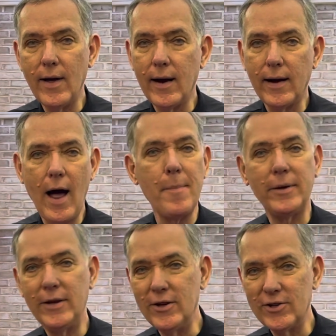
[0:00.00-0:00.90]
not a
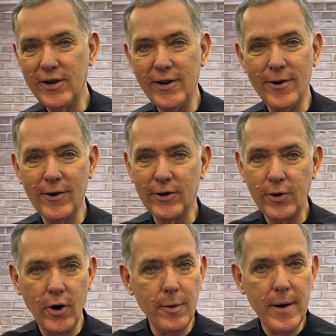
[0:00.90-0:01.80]
competition or a
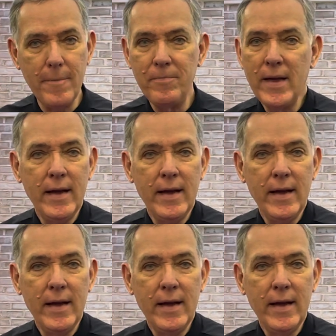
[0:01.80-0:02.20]
tournament,